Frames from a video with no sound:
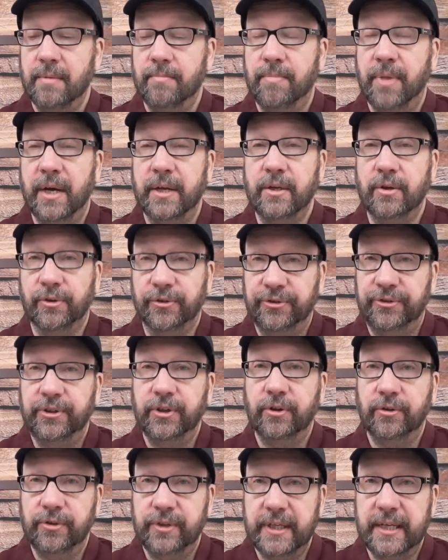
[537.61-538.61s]
but you'll
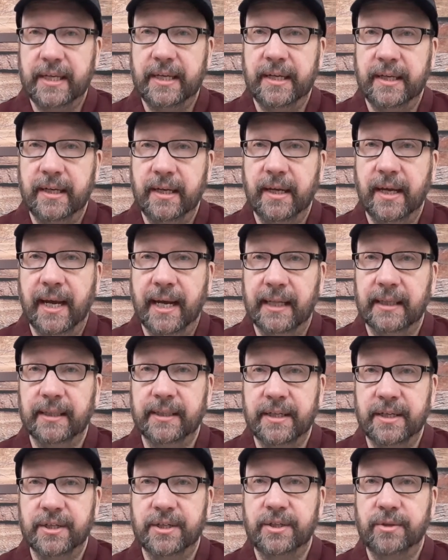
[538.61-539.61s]
still need at
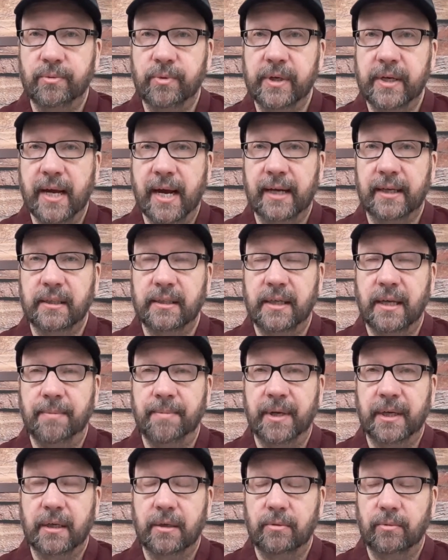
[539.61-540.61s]
least 3
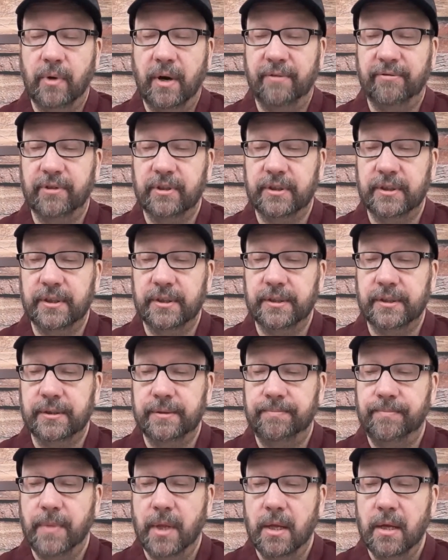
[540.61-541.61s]
academic references.
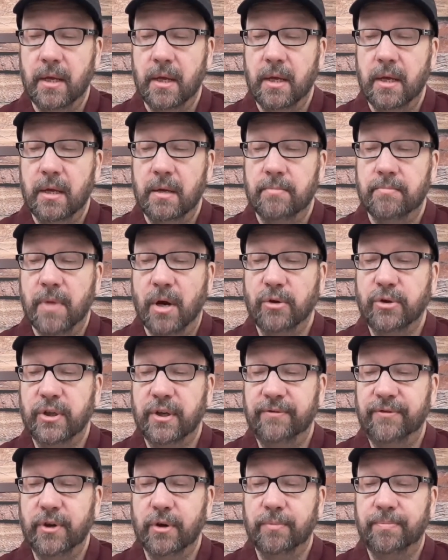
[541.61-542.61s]
Most
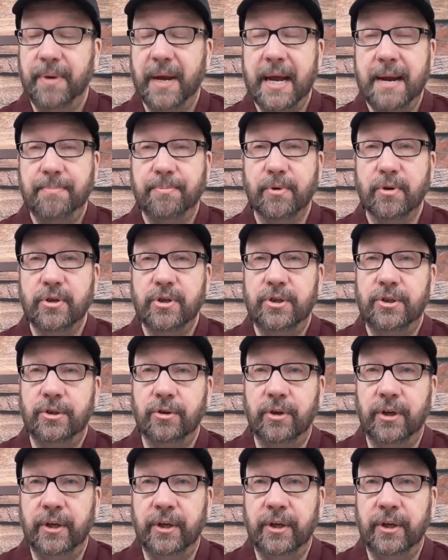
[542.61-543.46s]
of your papers should